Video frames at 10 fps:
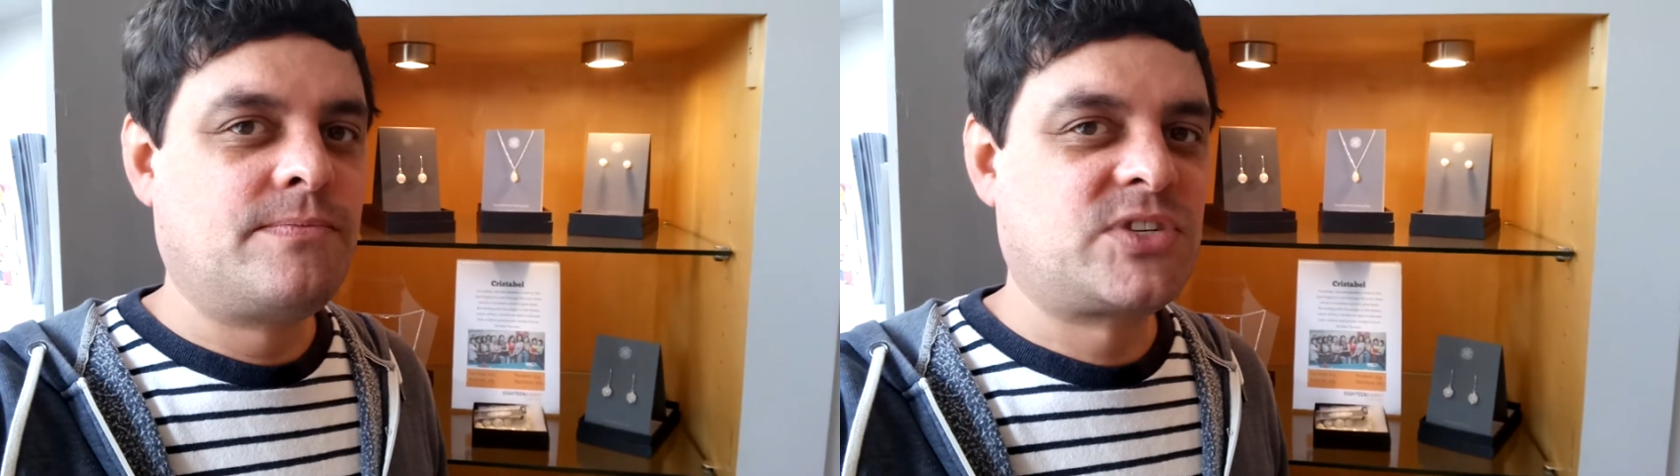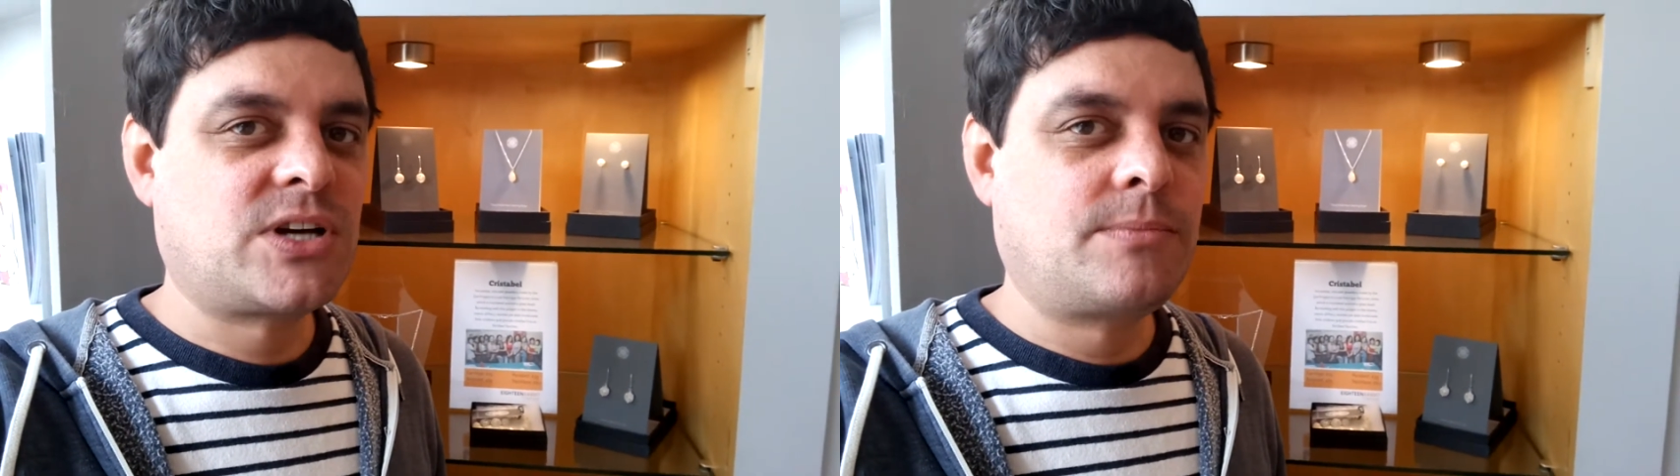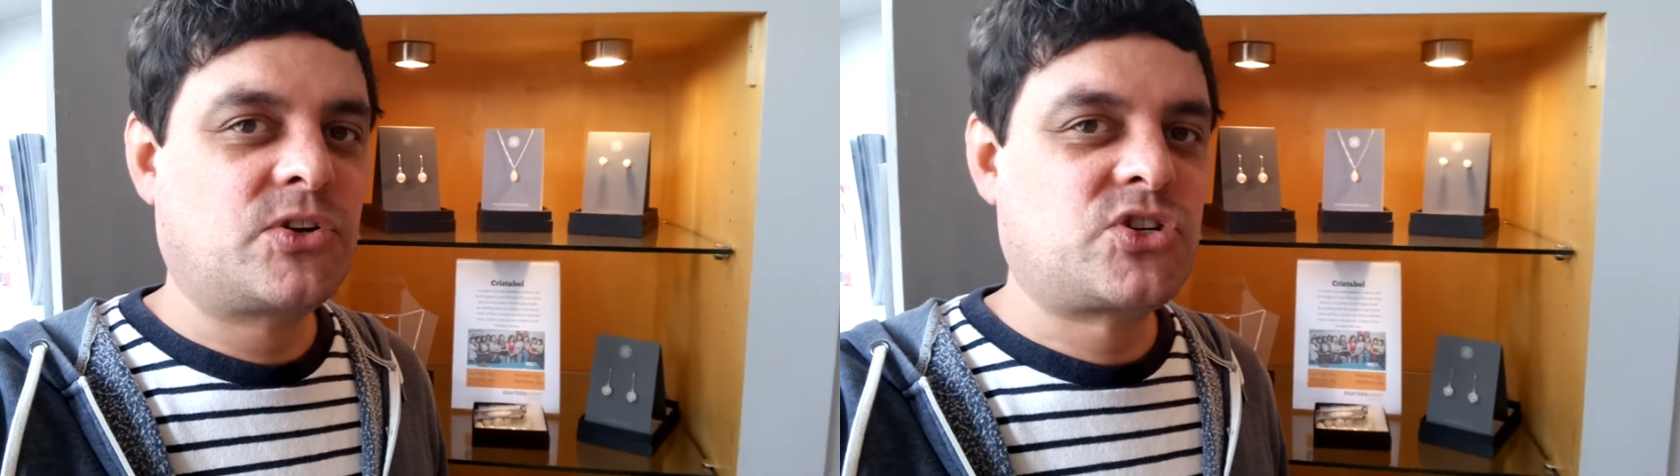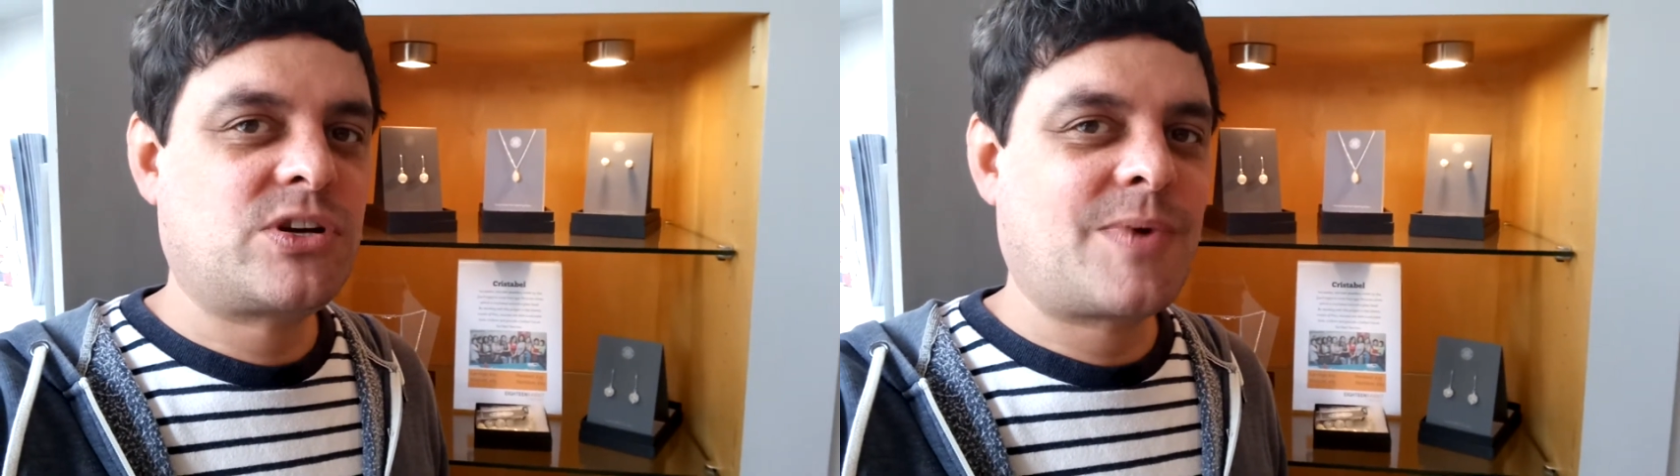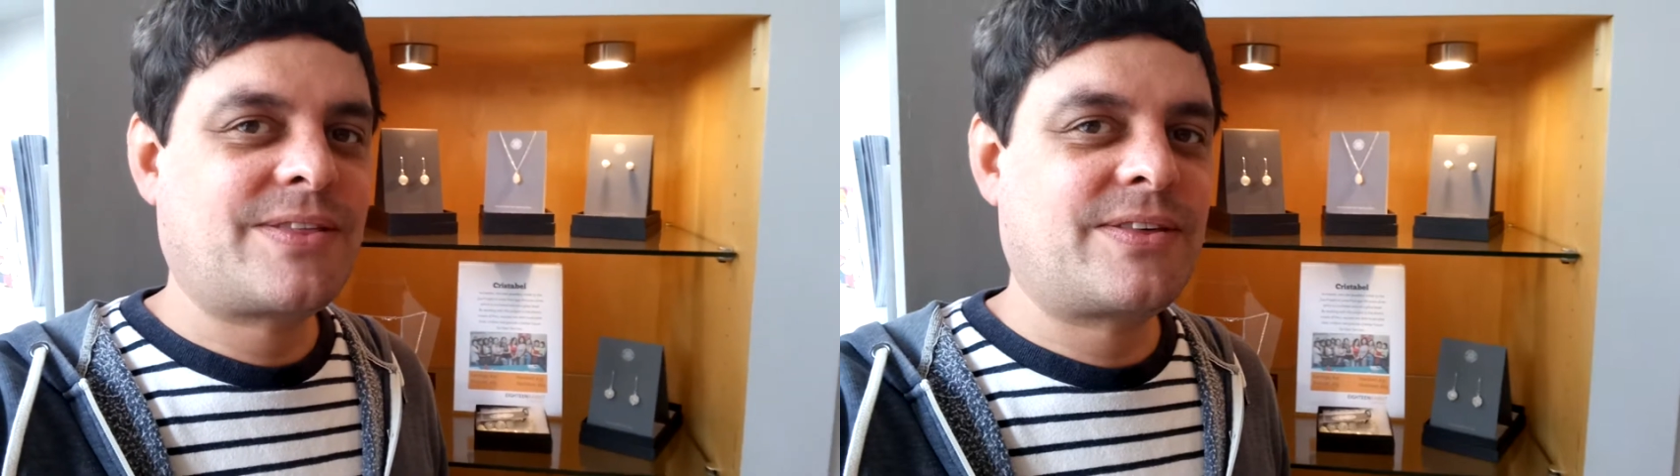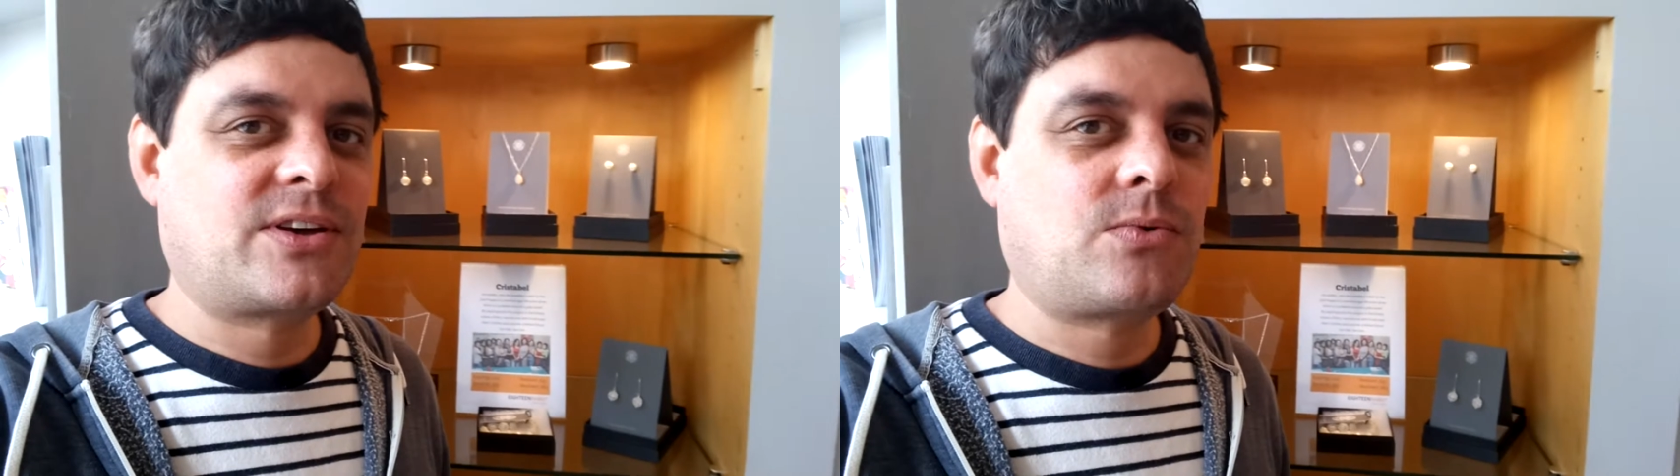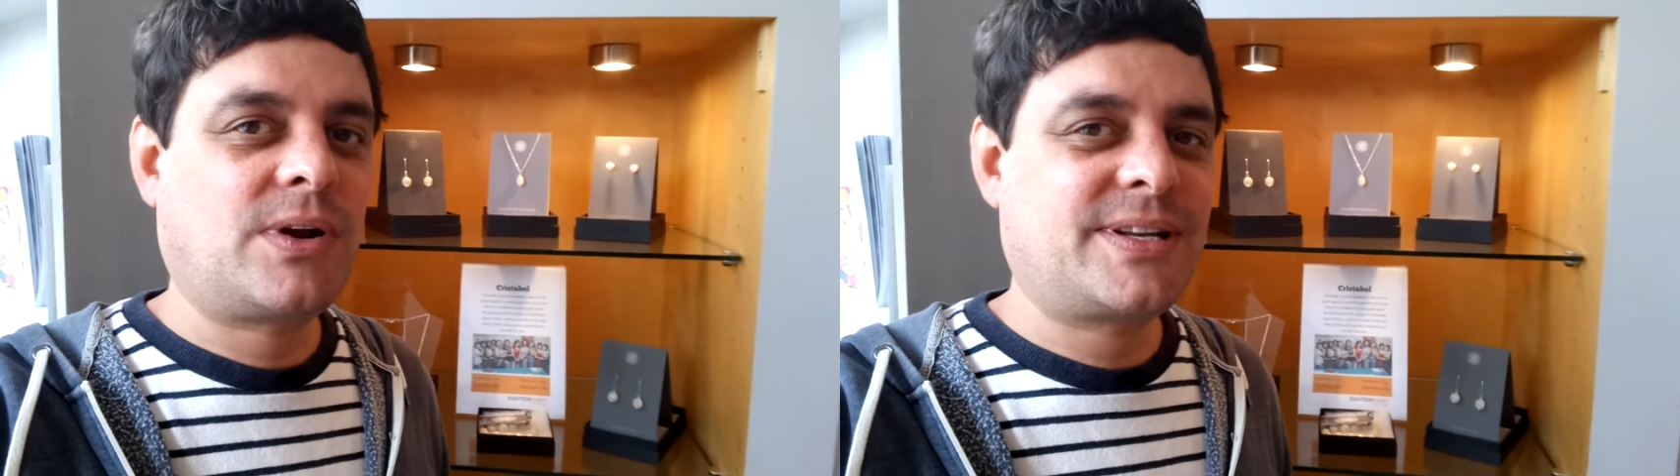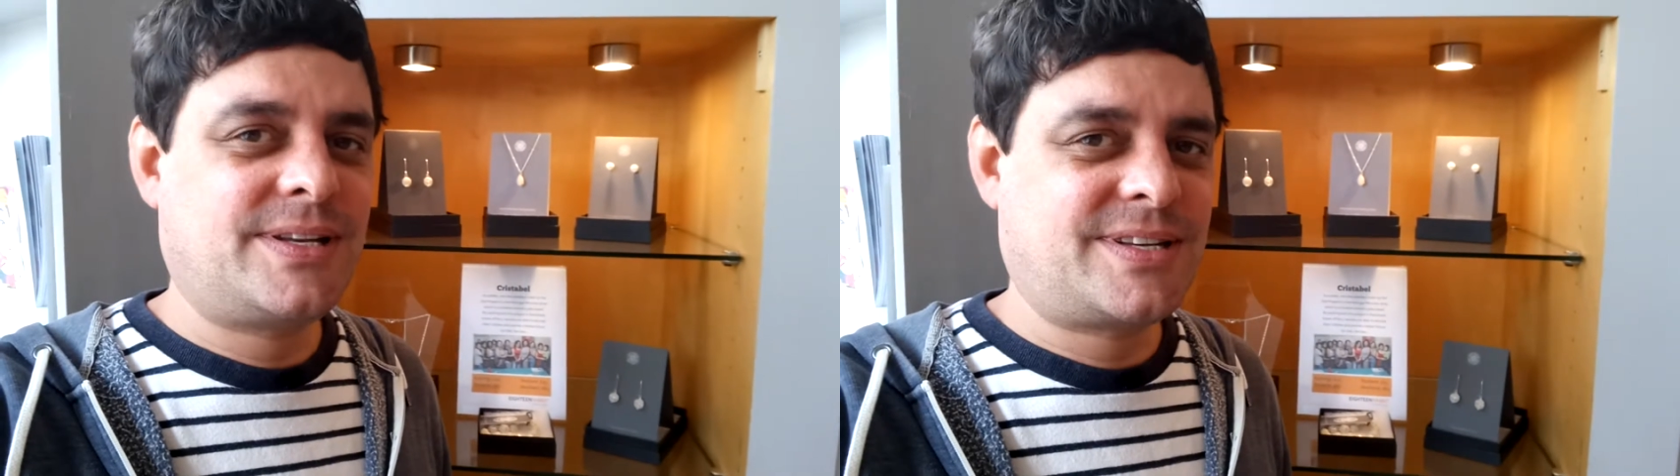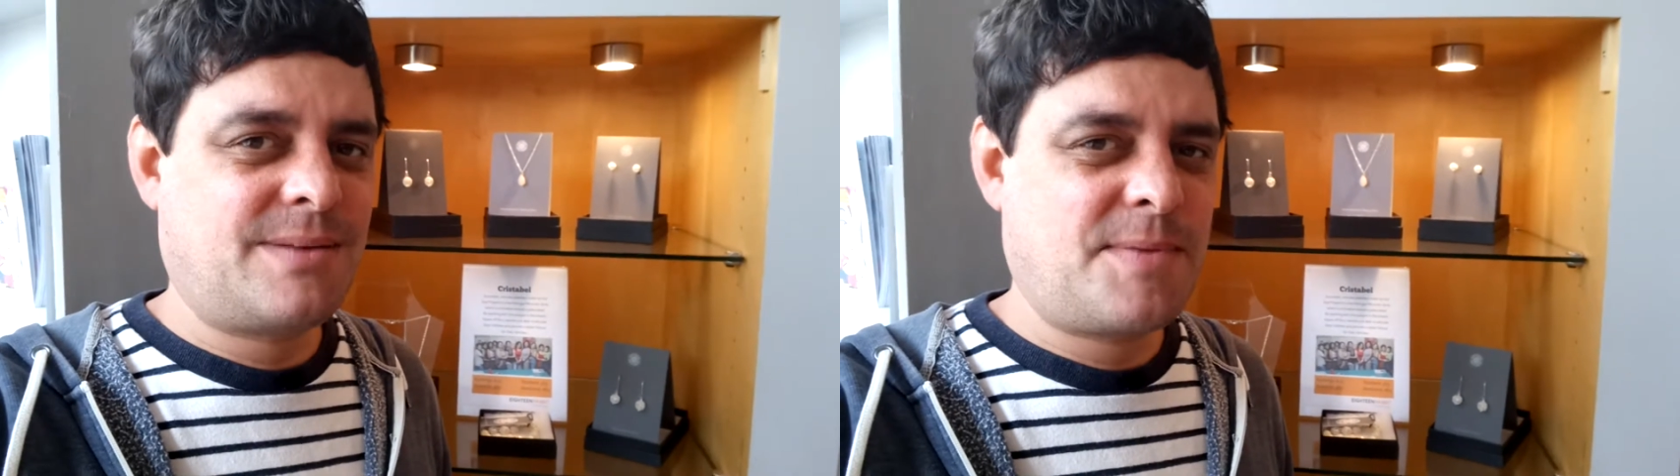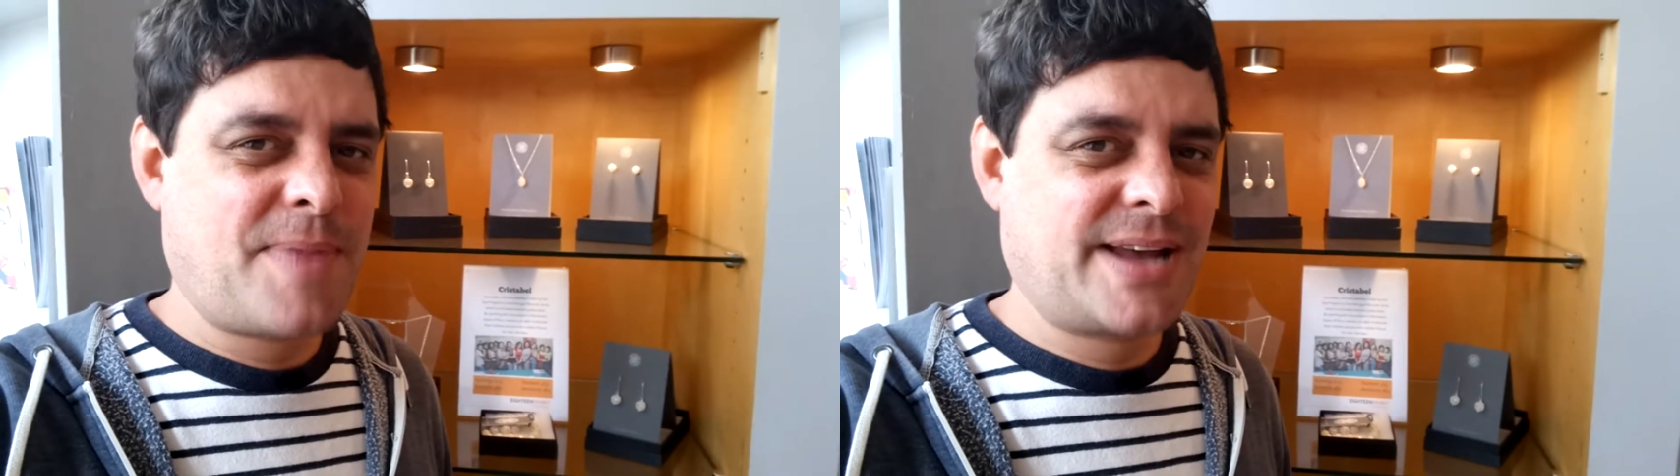so I'm not sure whether the quality is going to
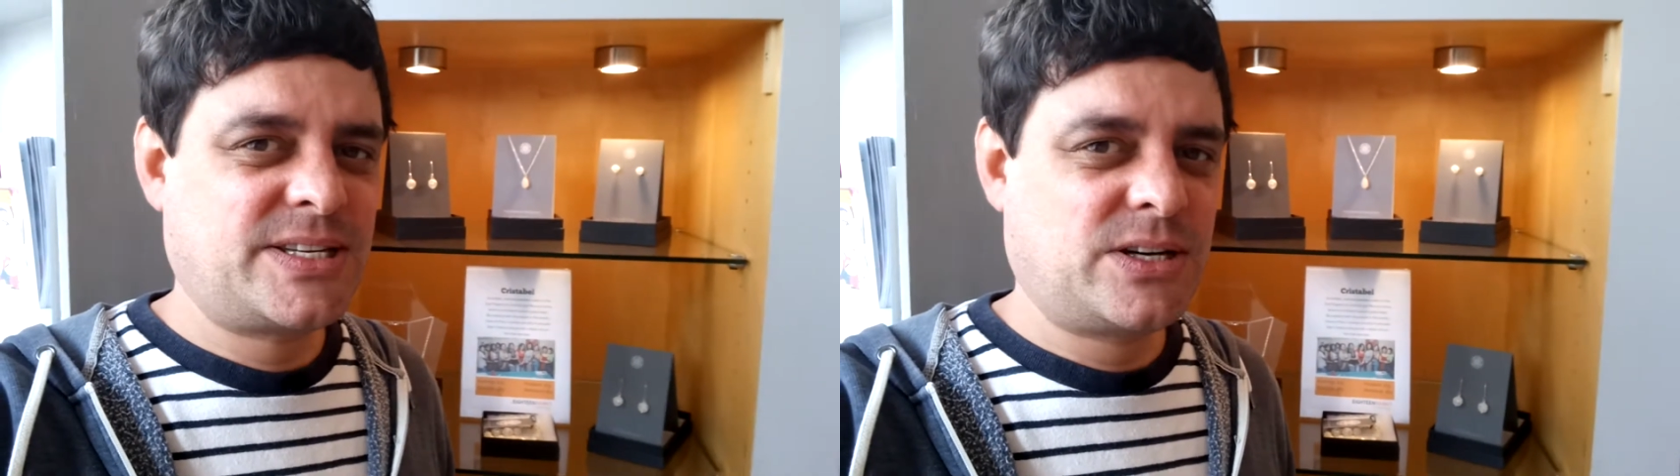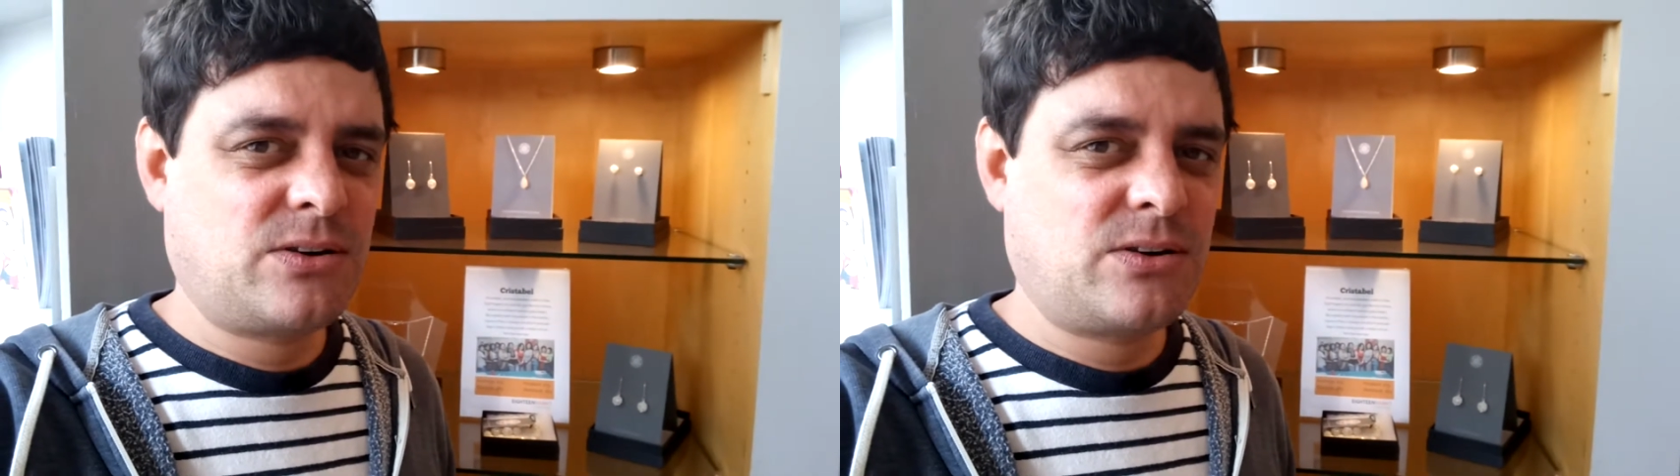be better